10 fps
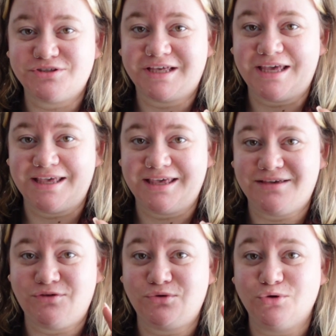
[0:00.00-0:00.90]
so that it can
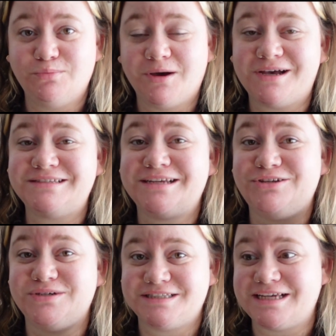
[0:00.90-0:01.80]
give you coupons and
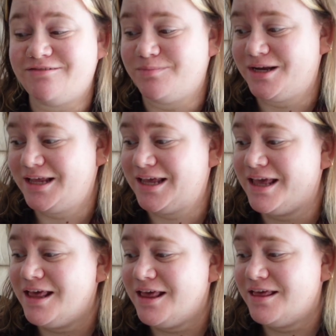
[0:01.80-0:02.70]
you can save money.
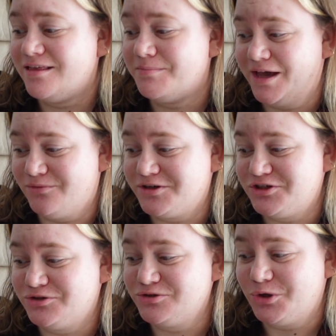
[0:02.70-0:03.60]
My
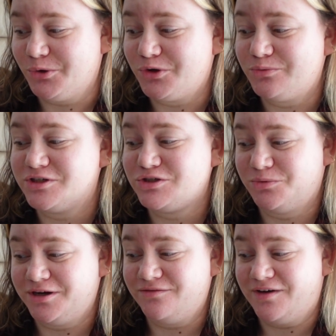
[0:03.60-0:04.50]
original total was
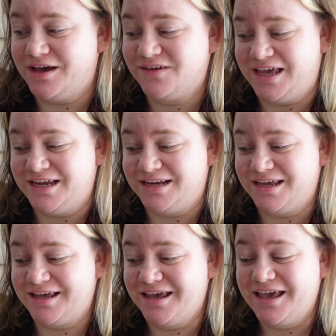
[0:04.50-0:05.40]
twenty five
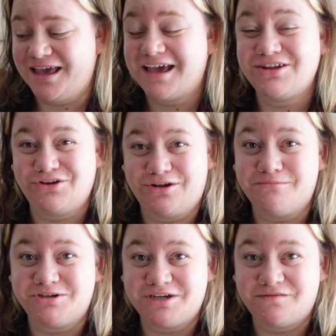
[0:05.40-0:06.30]
eighty, and you know how
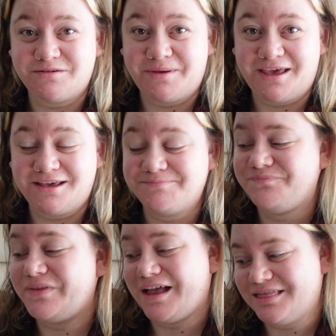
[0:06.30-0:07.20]
much I have to pay?
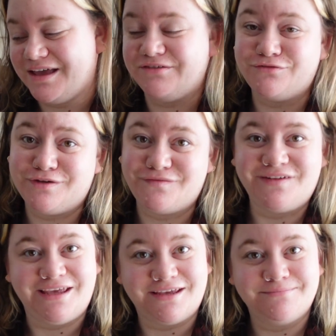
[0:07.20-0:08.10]
eleven
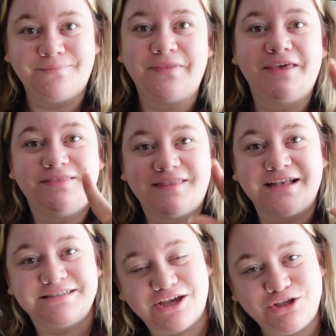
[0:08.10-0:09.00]
fifteen.
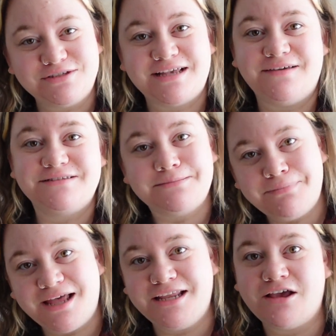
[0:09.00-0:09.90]
That's how you save some
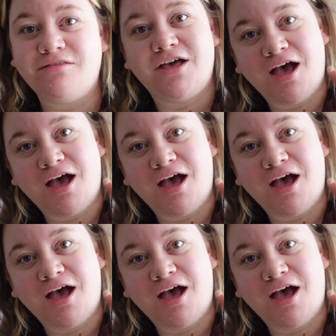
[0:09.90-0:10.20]
money on the